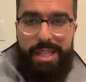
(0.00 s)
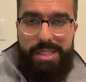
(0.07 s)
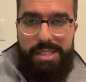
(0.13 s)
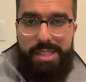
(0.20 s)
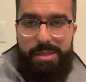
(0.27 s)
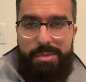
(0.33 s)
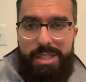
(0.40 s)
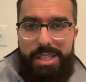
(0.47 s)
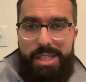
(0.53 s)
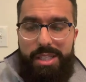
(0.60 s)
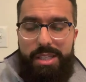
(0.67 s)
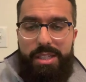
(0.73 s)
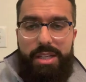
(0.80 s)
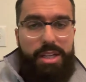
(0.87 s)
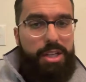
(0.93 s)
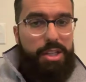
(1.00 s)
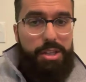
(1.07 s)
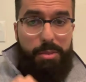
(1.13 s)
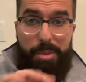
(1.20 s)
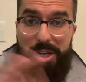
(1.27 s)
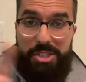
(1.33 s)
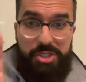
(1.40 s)
at a CBD,
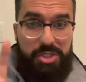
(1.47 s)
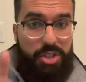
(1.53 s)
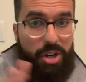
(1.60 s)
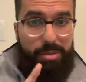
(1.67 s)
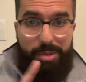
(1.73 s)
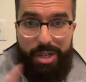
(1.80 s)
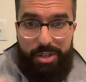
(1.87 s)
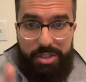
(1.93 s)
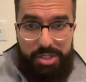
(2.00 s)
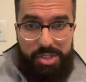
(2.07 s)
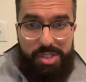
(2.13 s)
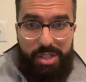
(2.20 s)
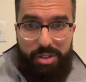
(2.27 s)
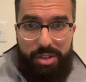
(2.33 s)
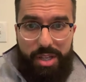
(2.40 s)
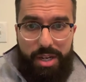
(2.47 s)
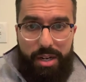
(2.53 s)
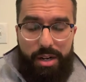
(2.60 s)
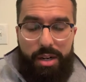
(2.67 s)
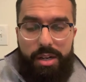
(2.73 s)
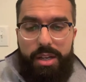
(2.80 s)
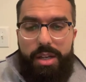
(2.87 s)
the patient's gallbladder is still
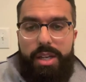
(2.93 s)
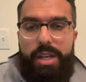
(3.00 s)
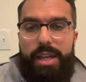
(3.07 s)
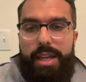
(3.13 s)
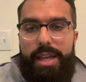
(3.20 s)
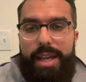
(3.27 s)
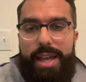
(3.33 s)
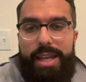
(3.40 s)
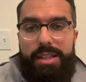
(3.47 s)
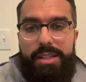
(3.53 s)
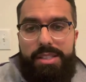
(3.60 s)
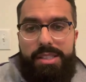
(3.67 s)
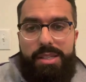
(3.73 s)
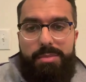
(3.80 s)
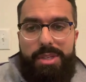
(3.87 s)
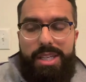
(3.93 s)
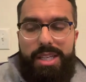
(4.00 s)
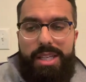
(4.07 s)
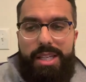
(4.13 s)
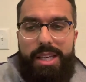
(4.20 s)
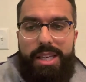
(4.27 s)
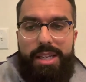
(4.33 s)
there, and the
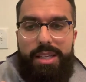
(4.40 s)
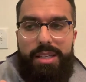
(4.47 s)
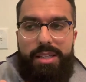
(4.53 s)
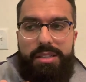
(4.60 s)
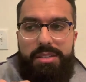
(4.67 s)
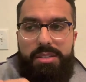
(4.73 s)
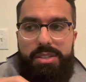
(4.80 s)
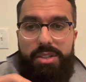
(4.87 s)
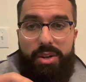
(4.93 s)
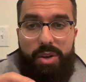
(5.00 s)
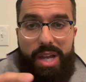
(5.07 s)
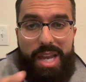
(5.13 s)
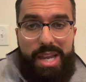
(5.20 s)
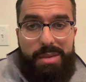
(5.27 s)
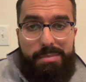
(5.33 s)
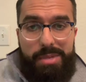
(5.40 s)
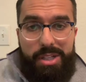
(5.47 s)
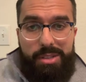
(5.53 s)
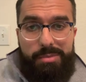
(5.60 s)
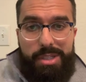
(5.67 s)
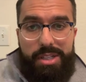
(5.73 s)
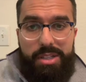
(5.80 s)
CBD is, 8
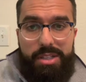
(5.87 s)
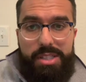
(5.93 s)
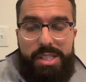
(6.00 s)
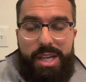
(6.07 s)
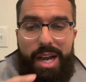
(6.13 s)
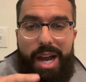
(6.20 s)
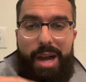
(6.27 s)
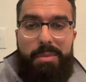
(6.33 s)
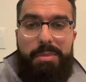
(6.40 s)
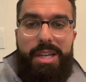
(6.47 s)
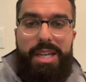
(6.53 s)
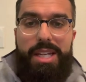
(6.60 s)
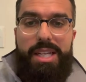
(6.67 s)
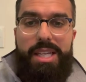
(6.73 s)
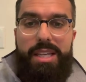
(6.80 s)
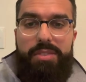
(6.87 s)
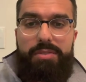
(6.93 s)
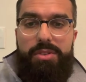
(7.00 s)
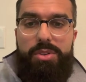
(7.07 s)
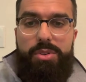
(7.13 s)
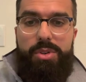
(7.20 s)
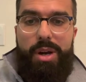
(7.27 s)
millimeters, I'm going
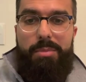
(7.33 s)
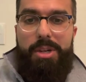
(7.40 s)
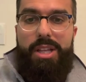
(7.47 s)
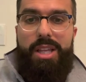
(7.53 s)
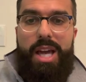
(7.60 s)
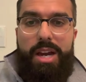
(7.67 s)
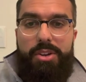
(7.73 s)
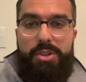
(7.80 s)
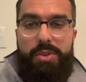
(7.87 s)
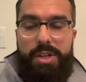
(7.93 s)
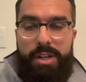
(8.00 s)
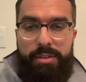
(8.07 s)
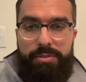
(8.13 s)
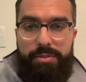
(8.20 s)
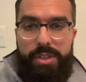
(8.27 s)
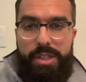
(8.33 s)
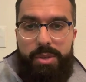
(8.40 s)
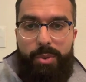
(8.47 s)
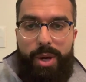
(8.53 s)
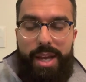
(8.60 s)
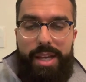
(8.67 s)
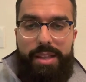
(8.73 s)
to allow you enough
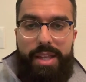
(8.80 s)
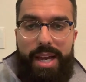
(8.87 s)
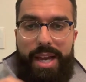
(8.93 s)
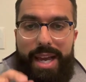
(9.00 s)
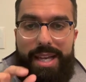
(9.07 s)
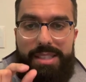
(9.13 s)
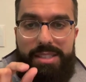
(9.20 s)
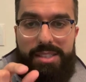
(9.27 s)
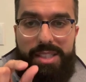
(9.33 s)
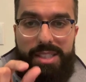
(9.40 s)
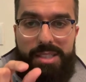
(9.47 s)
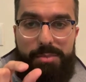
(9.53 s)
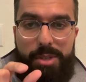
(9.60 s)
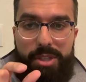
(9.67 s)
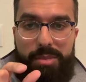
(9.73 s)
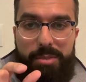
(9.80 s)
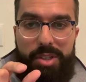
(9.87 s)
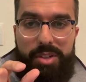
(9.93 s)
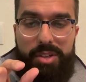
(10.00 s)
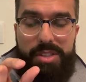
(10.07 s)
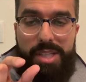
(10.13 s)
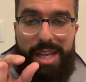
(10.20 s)
leeway that at 6
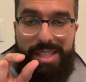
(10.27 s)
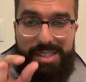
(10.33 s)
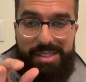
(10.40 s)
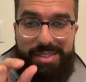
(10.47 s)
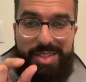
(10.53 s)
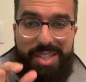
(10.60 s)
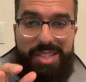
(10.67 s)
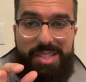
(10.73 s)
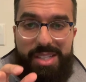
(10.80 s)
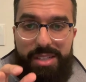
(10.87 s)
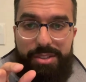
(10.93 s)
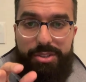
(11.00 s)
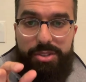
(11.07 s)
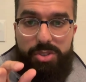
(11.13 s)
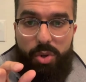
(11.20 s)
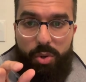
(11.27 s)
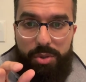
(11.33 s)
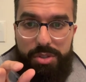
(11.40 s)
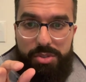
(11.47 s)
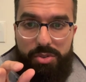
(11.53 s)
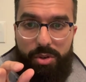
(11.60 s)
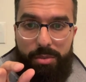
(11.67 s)
millimeters at 60 years
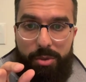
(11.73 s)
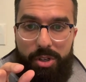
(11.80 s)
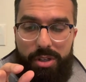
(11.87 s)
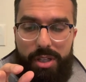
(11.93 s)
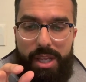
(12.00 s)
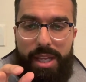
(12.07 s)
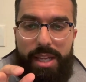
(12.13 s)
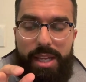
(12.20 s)
old is normal.